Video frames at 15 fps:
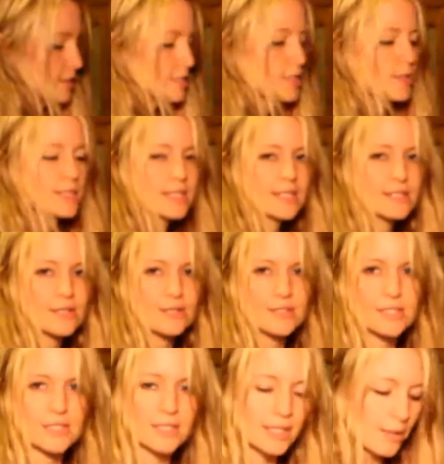So as that starts
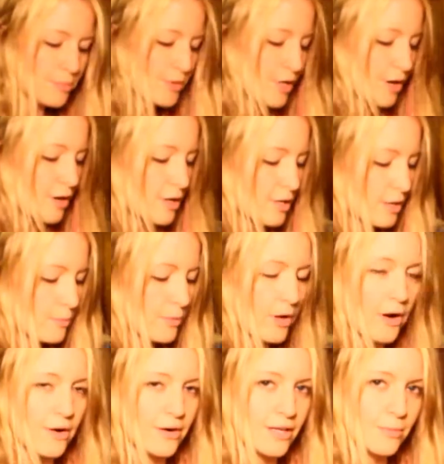to heat up, the garlic will
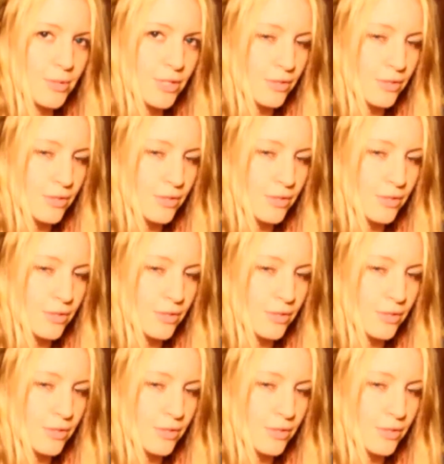already be